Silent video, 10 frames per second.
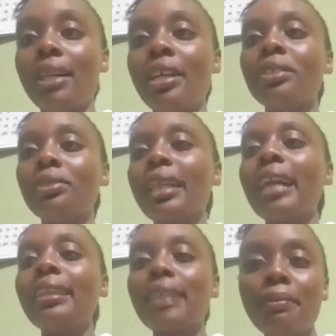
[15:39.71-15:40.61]
So the
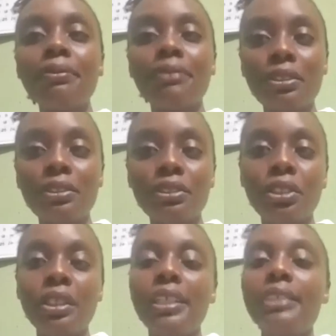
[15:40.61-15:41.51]
alarm
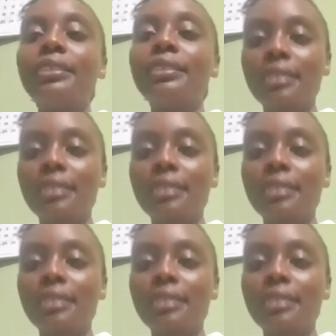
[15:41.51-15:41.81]
feature is